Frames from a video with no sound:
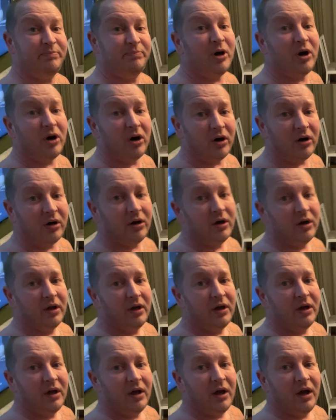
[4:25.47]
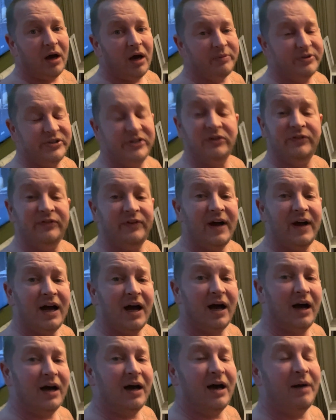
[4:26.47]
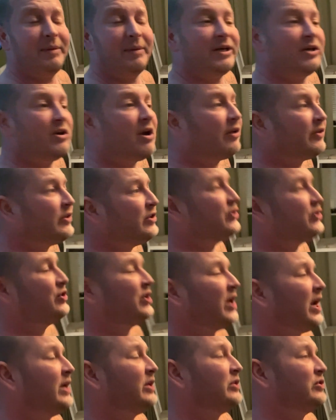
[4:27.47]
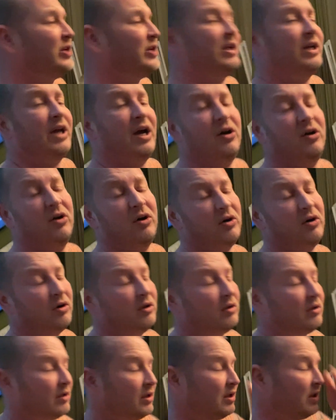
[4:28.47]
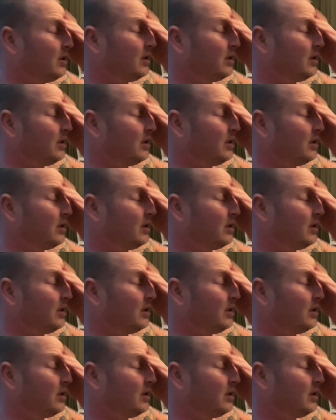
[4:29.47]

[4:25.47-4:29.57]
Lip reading: but I'm still fat. I mean, nothing's changing at all.